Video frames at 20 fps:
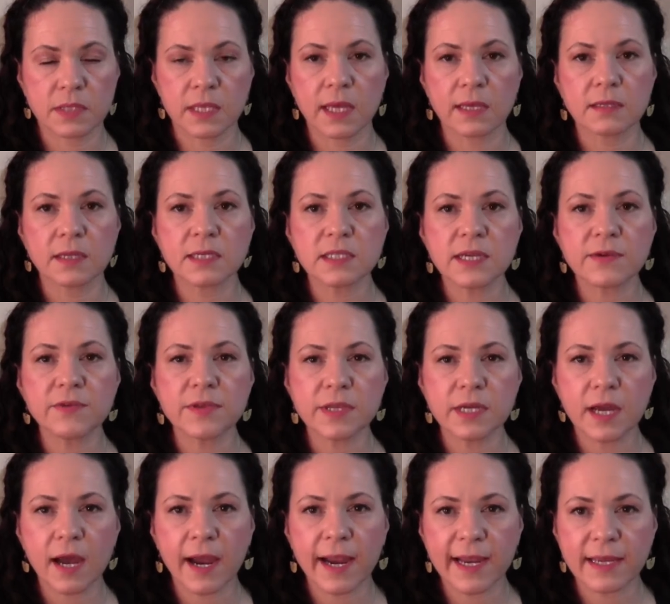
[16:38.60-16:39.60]
That's
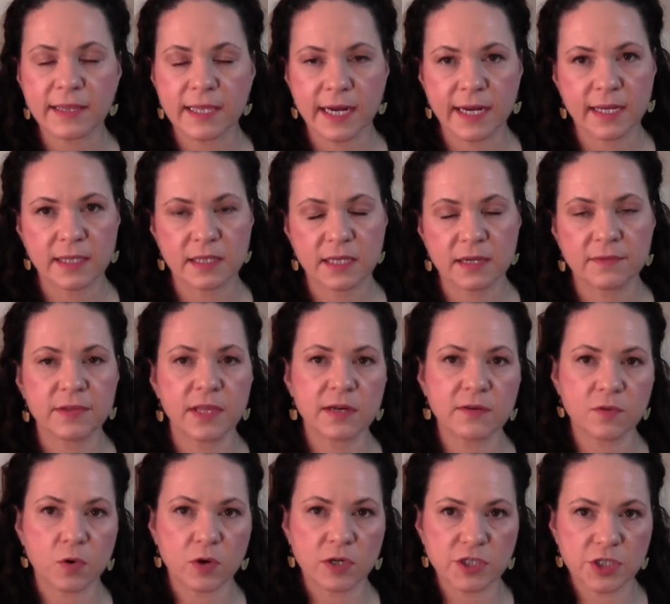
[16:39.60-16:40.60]
everything high-end that I can think of. And then,
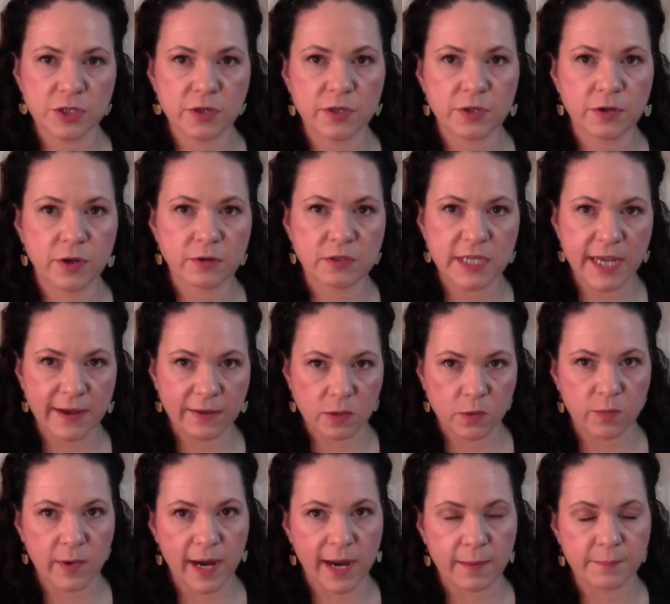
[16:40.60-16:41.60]
of course, you know, you go down
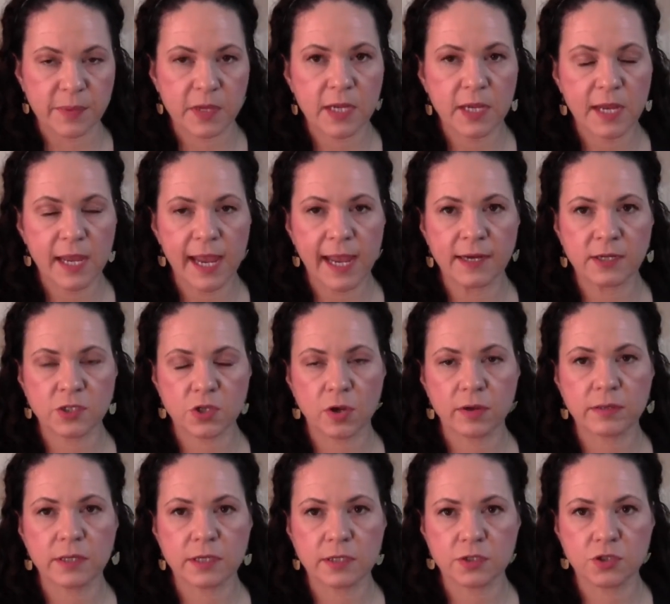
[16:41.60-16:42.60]
the ramp and there's
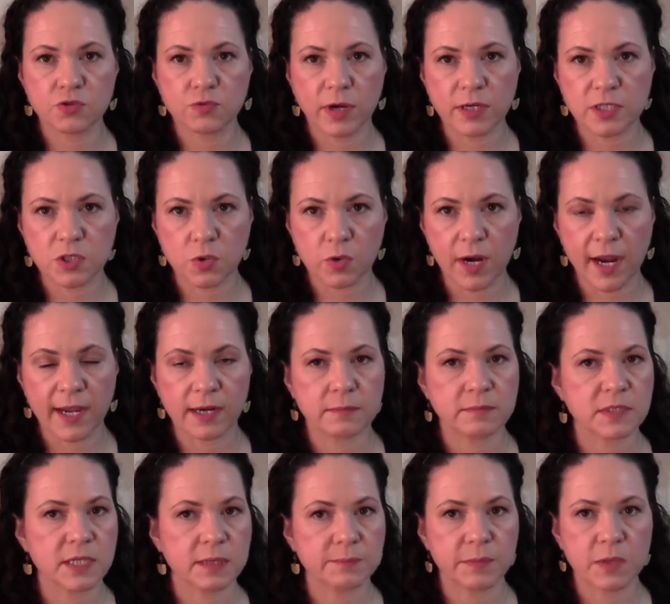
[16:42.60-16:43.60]
all the drugstore
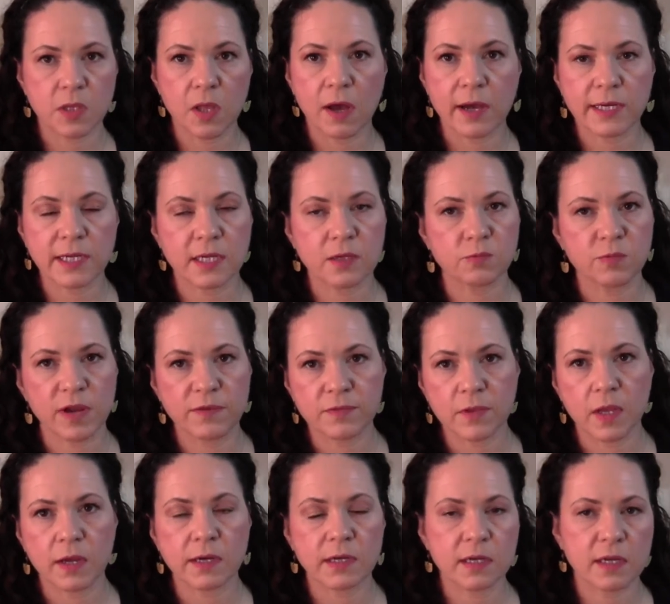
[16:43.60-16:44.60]
items like Milani and
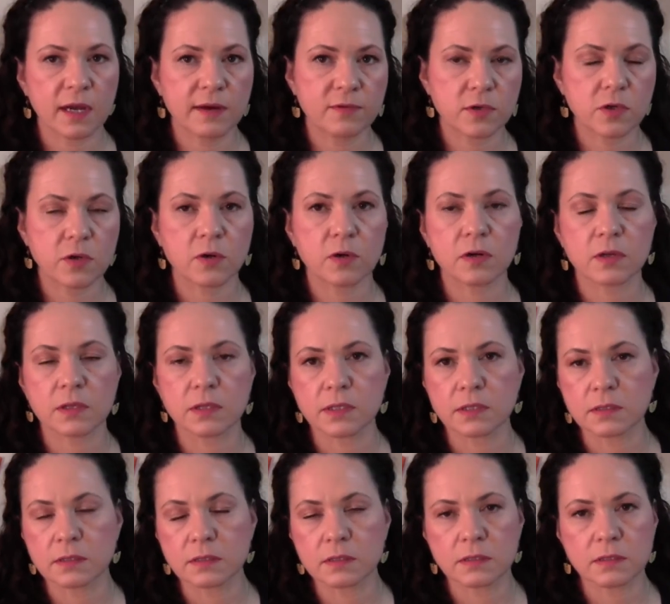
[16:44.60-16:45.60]
Revlon and CoverGirl
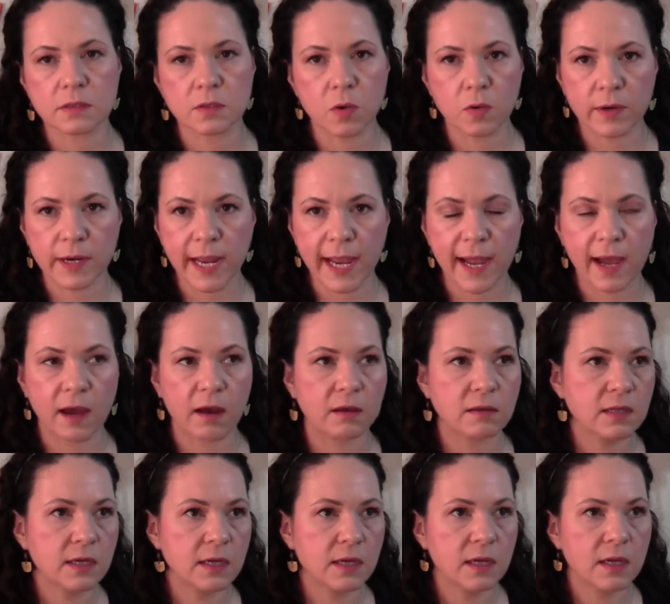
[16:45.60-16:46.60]
and
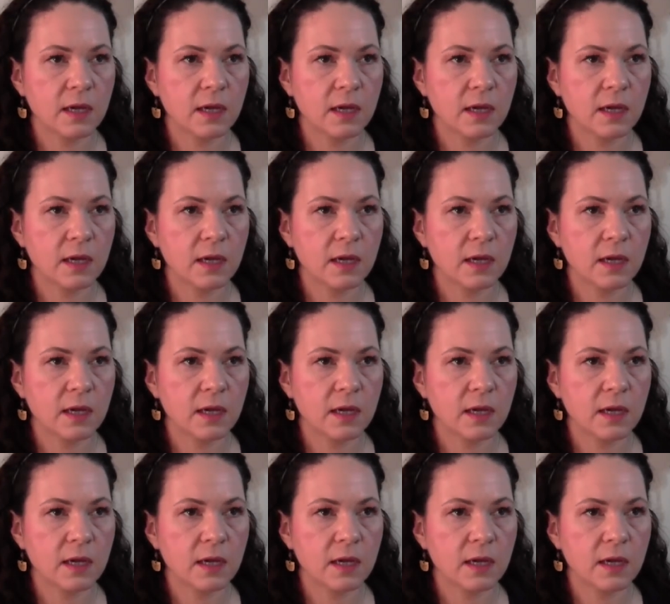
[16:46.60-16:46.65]
L'Oreal,